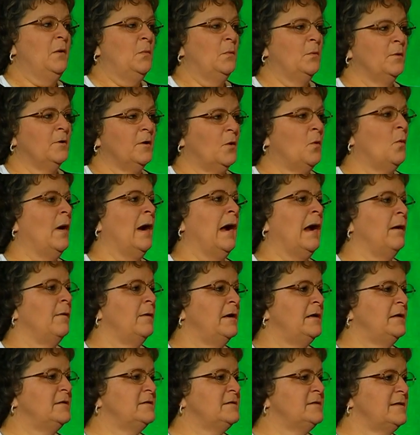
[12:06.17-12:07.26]
We're
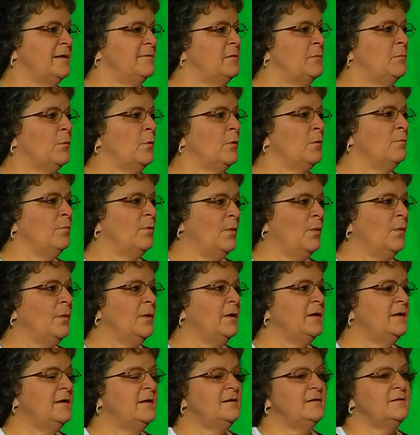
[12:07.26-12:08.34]
acquiring 7 more
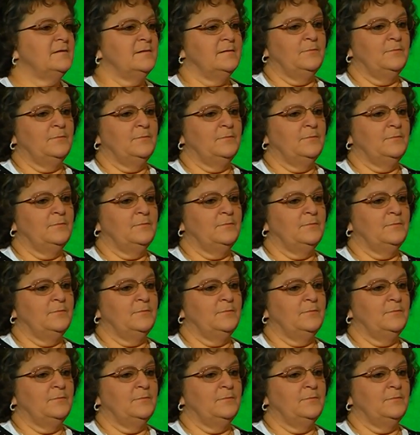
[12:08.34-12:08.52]
employees,